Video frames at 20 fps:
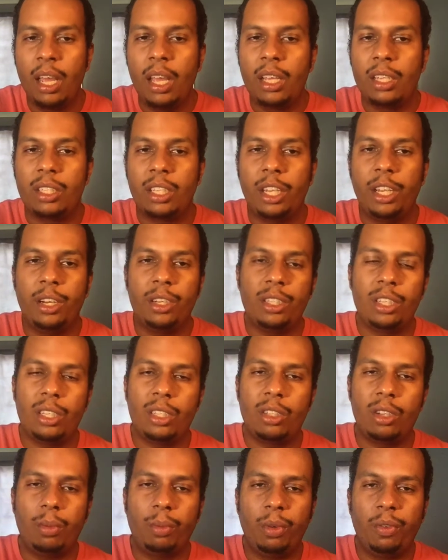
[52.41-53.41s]
So here's a
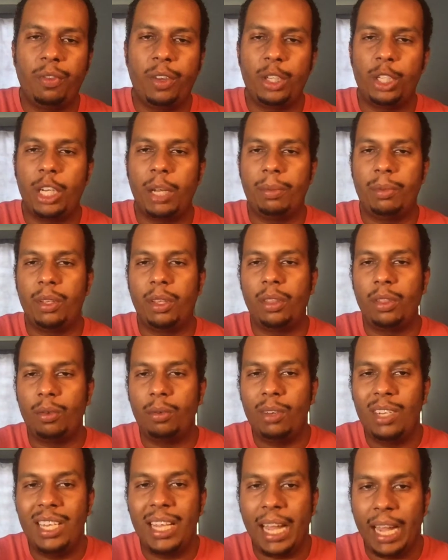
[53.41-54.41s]
summary for chapter
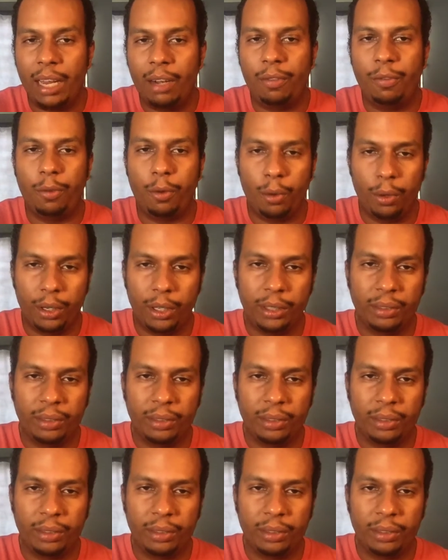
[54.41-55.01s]
3 and 4.